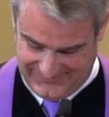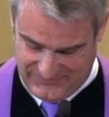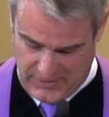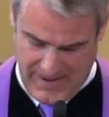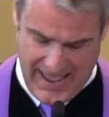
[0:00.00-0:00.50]

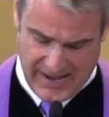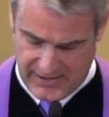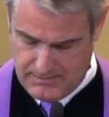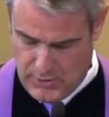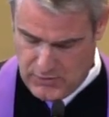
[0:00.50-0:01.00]
from out in
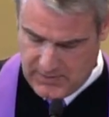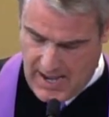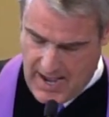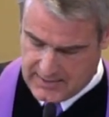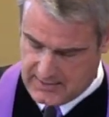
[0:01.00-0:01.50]
the
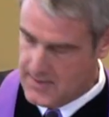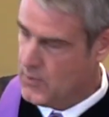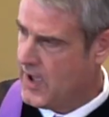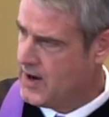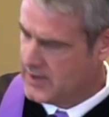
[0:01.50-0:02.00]
boondocks
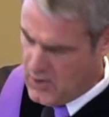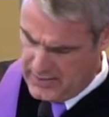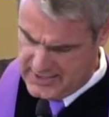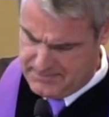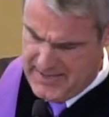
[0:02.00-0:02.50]
somewhere and
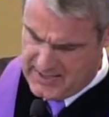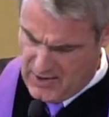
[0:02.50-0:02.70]
only speak